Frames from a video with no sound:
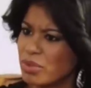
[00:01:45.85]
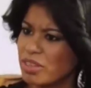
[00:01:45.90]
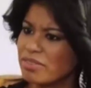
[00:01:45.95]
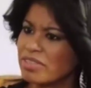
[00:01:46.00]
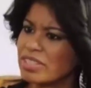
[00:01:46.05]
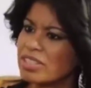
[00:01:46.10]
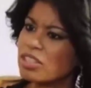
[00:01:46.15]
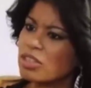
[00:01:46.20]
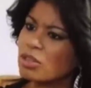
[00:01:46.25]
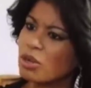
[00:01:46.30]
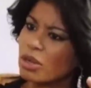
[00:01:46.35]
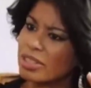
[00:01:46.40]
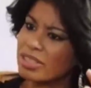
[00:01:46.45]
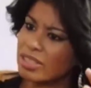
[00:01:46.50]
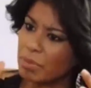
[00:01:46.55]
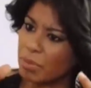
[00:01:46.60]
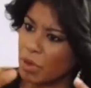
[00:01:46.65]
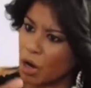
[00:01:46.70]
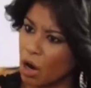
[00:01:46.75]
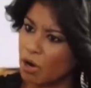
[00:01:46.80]
We've still
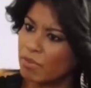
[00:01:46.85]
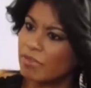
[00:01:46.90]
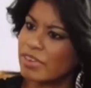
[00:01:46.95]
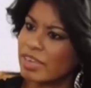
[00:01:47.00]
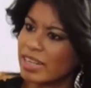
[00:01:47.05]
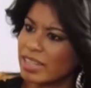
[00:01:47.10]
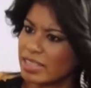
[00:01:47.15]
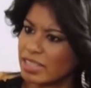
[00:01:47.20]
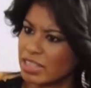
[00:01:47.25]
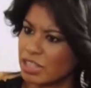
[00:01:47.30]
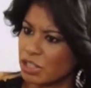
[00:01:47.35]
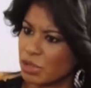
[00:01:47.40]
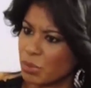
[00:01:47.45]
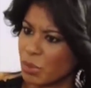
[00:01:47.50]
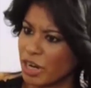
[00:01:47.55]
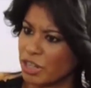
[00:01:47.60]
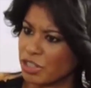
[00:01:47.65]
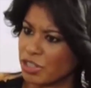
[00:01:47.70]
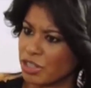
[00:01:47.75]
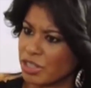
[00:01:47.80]
got some conflict
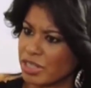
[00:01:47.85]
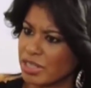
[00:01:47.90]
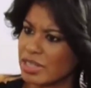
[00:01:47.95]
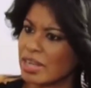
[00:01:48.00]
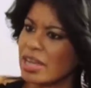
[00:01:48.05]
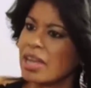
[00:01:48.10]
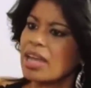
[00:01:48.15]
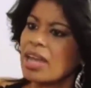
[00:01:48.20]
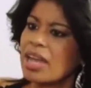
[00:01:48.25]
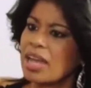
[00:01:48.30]
situations.